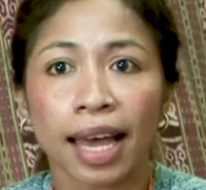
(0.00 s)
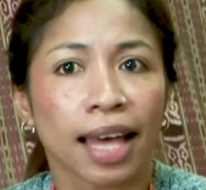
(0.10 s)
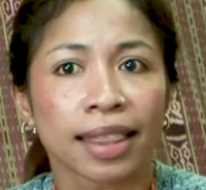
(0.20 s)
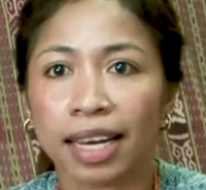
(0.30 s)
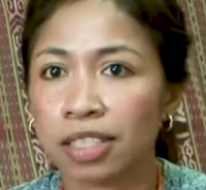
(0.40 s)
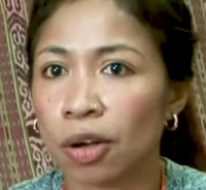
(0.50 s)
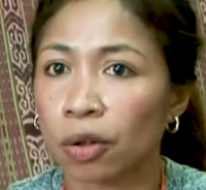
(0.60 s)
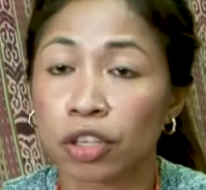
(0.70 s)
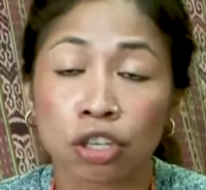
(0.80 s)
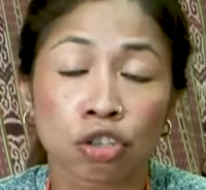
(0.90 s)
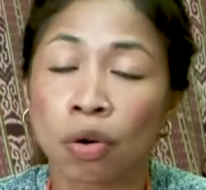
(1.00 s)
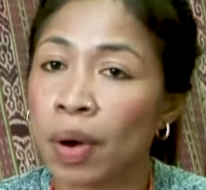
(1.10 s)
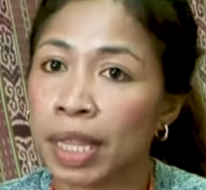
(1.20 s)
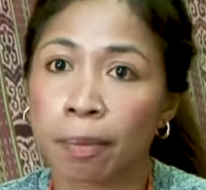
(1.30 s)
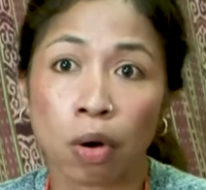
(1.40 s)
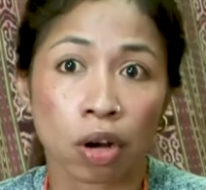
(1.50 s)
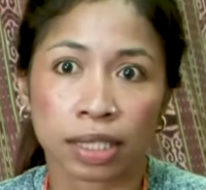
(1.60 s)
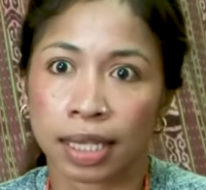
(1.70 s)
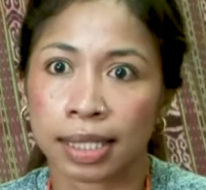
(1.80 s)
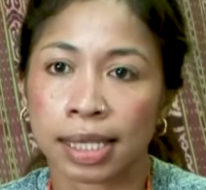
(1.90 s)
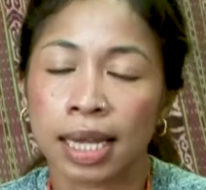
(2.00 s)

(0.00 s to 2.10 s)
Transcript: And that's all. There's no other boxes.